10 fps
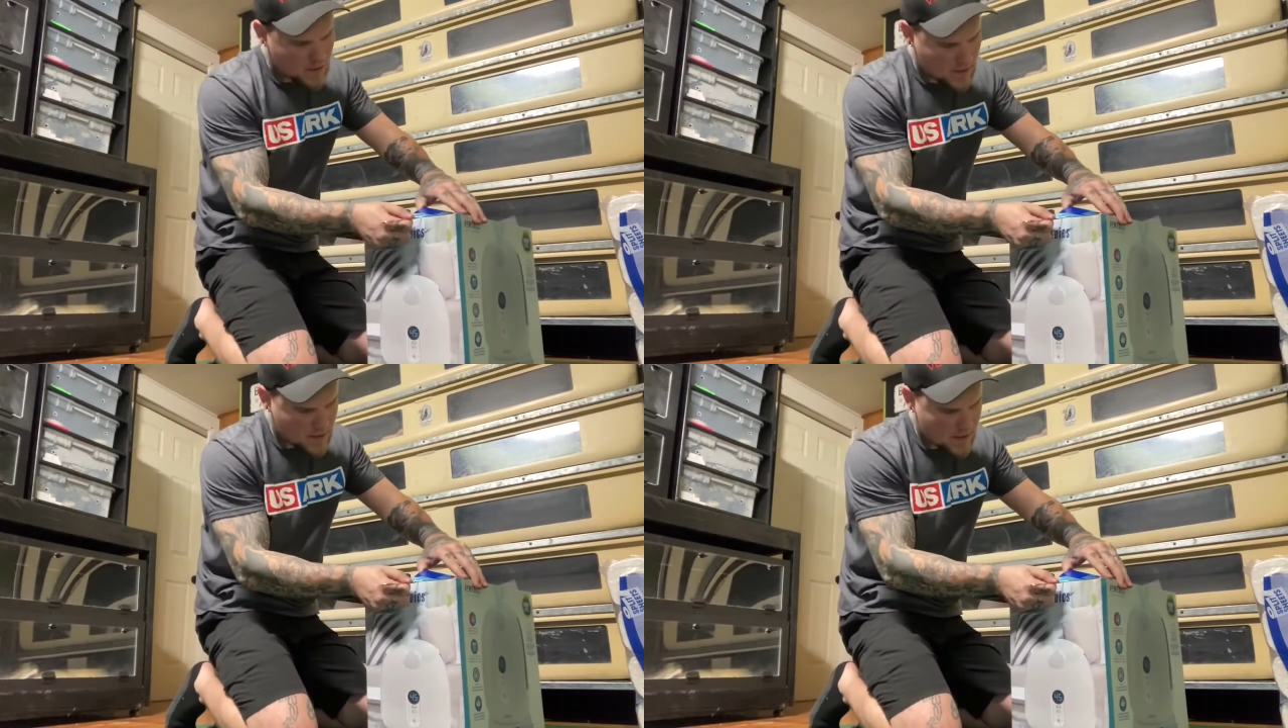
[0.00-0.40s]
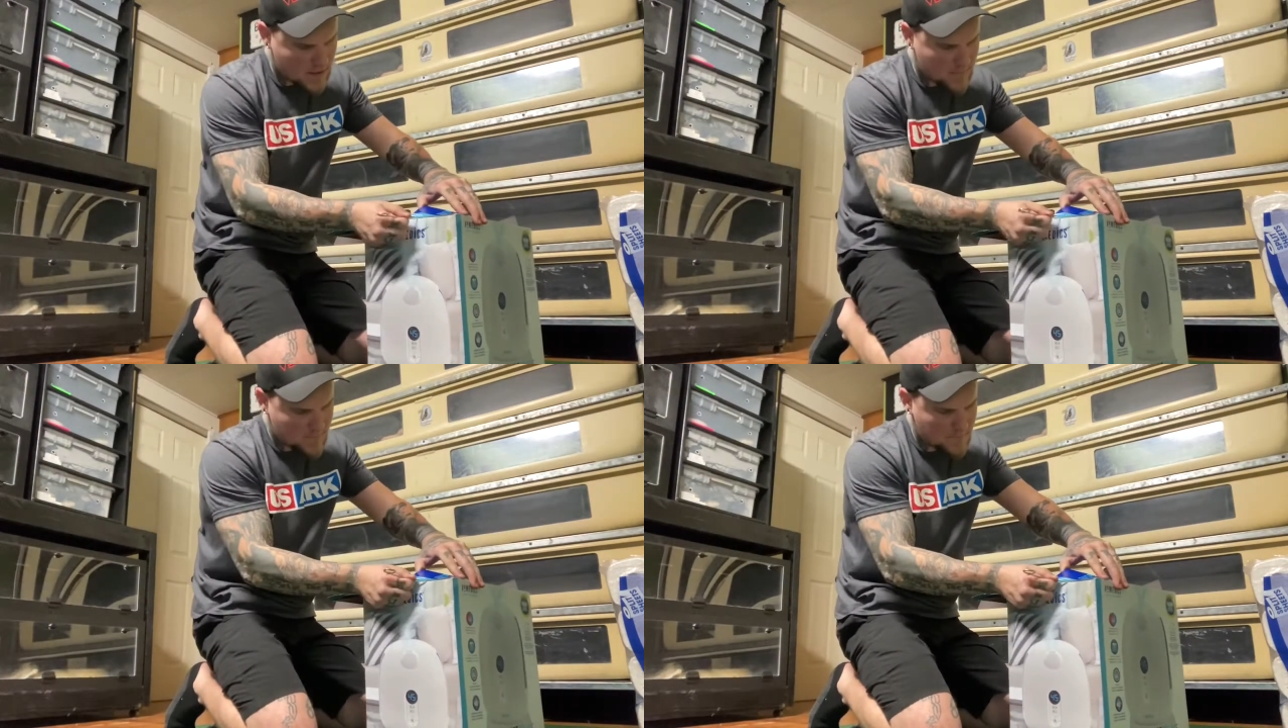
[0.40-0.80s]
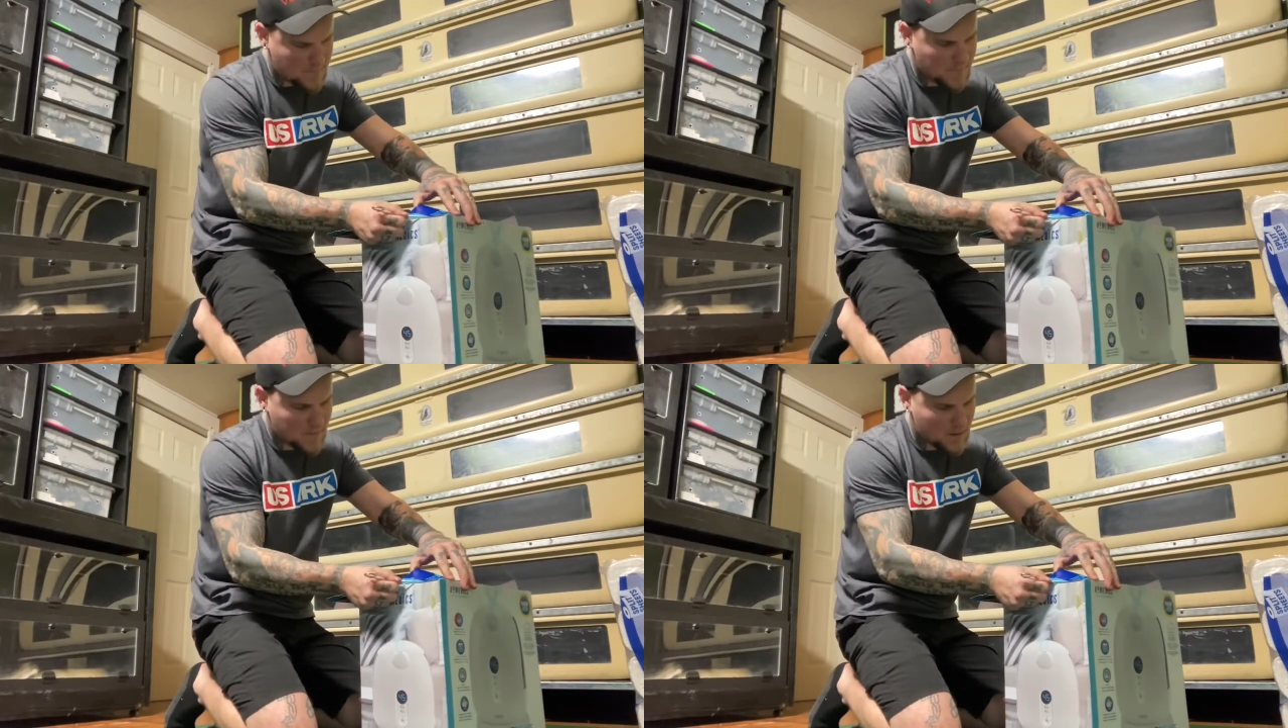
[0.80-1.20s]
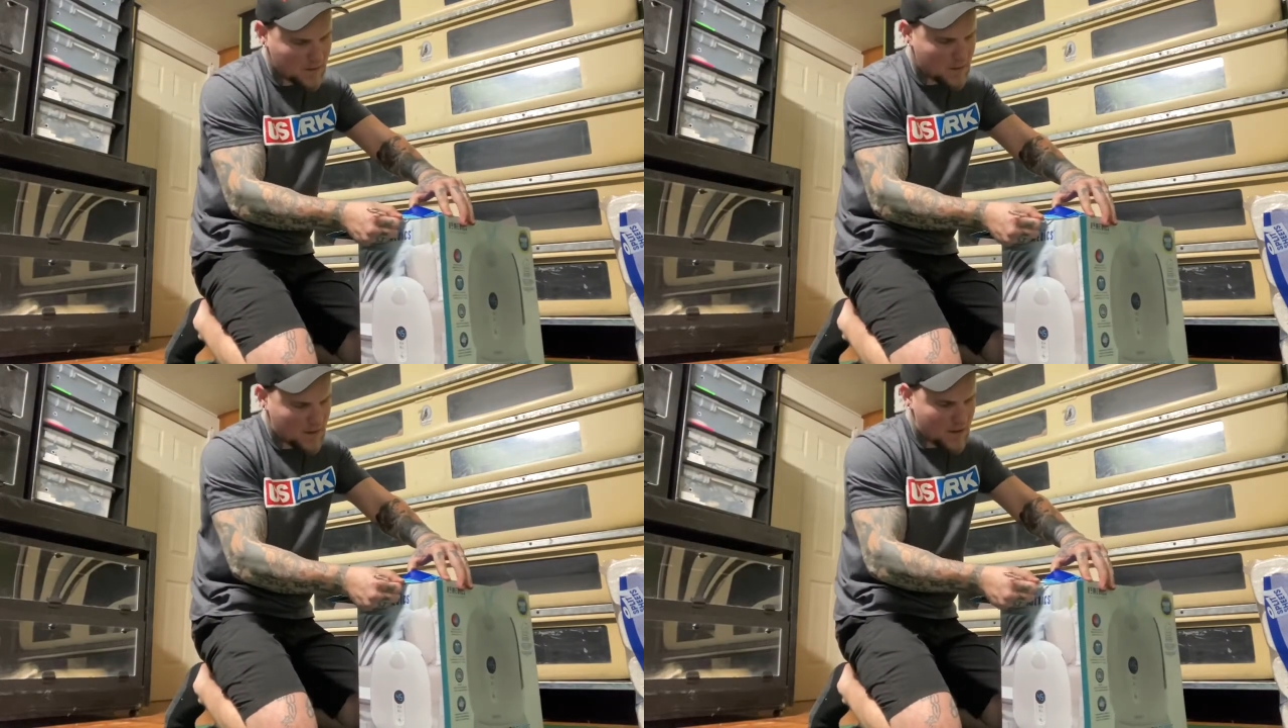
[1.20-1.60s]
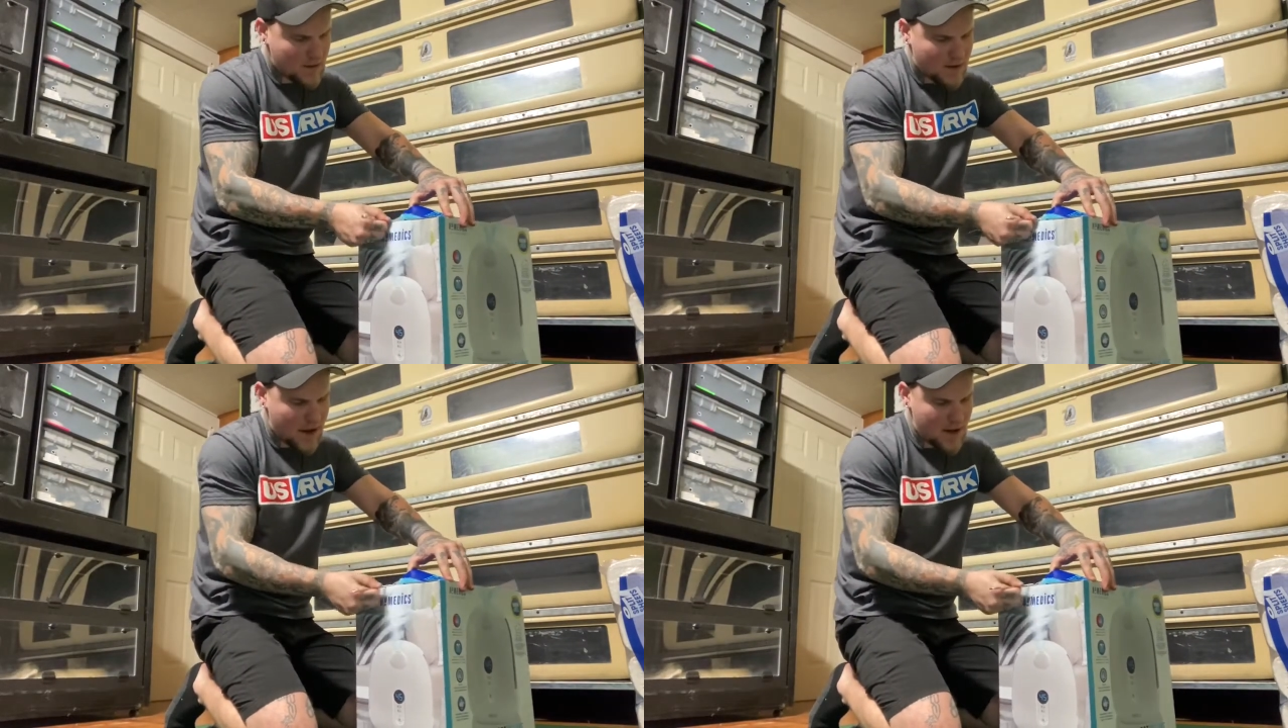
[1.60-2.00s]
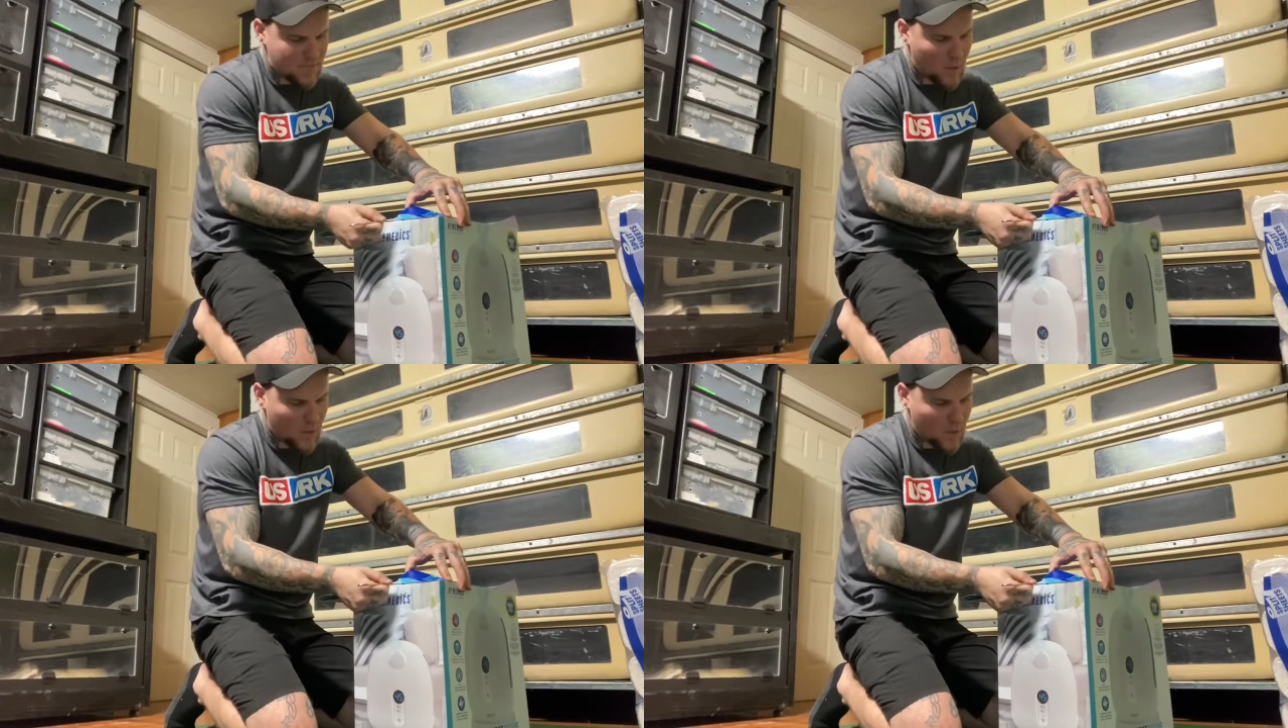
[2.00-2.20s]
Um, I have